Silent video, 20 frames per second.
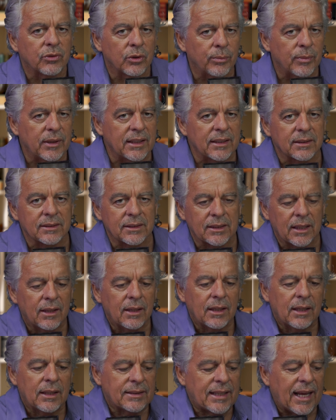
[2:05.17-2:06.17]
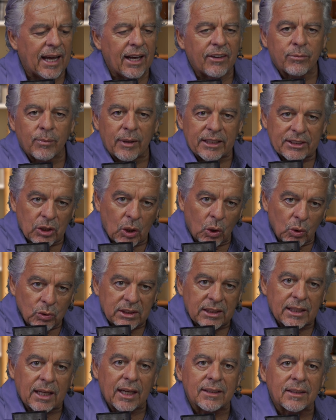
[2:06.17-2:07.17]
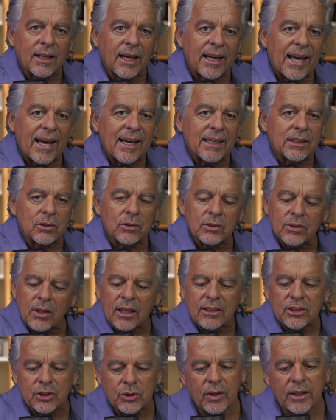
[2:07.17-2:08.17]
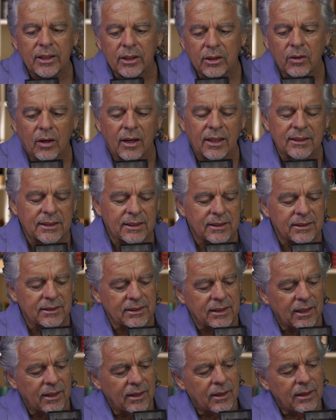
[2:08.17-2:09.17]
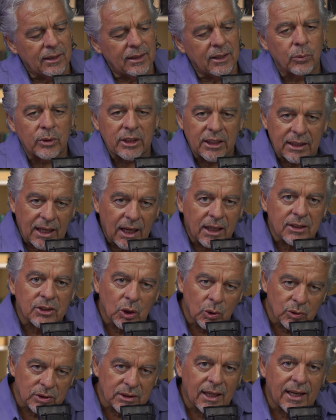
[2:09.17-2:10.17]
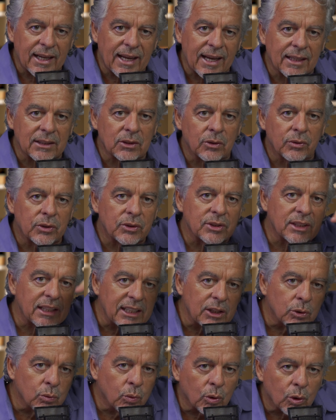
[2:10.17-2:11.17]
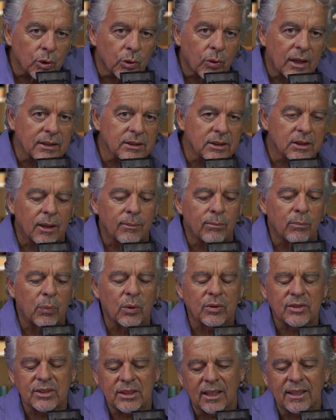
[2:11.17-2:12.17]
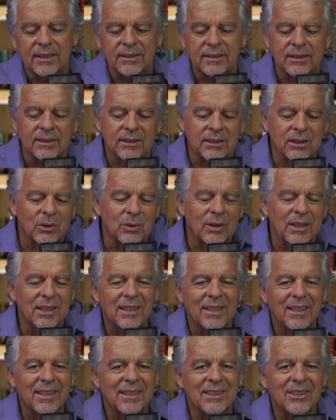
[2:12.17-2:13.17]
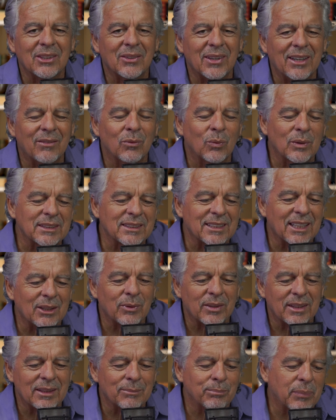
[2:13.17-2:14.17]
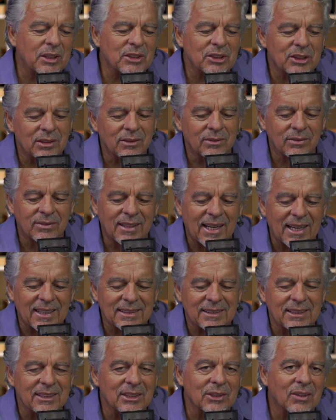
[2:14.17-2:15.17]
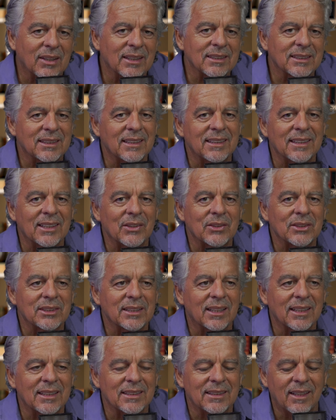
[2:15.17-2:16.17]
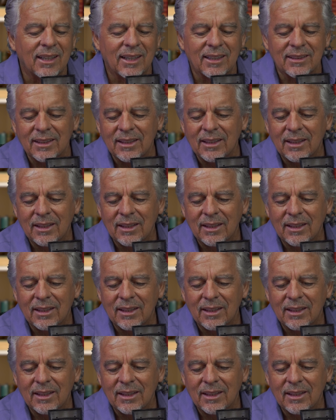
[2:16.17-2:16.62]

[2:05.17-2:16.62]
for me is to have my toast cut diagonal, not straight across. Because, you know, when you cut toast diagonal, there's equal crust on both sides. And so you don't have one side with a bunch of nasty crust and the other side not.